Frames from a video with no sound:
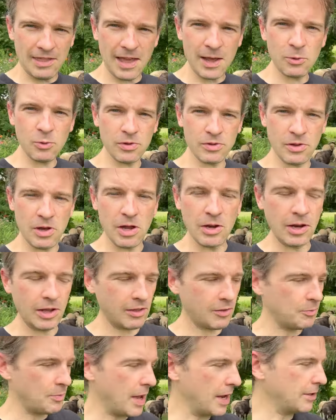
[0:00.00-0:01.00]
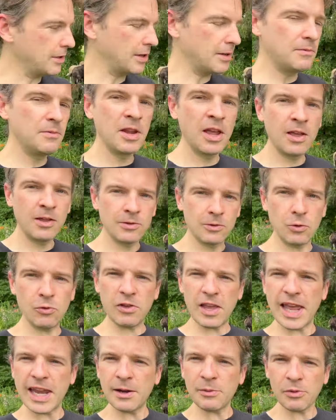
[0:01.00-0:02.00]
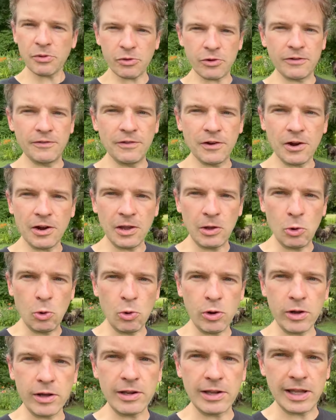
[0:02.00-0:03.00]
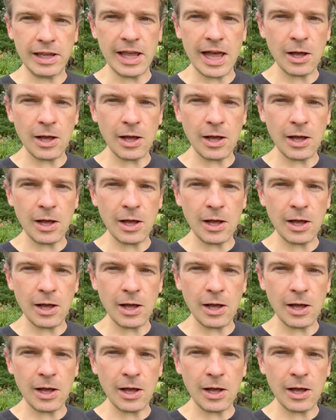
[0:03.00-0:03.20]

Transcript: that was unexpected. Those animals are very oily.